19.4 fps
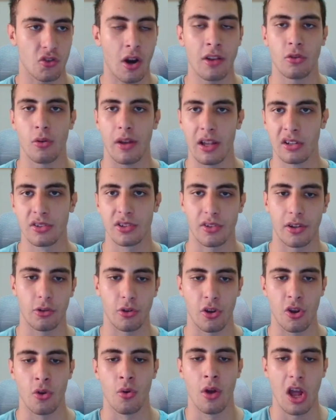trying to
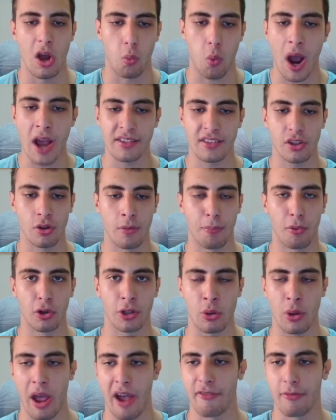illustrate to you why it's so
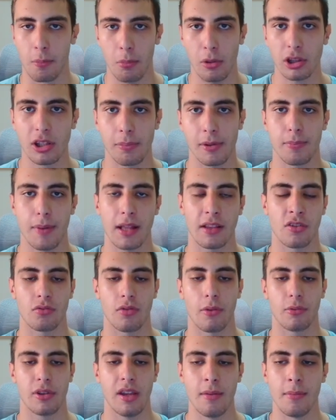important to have multiple
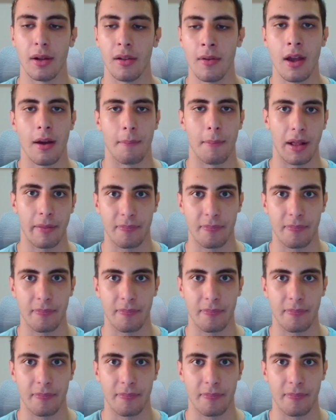buttons throughout the email.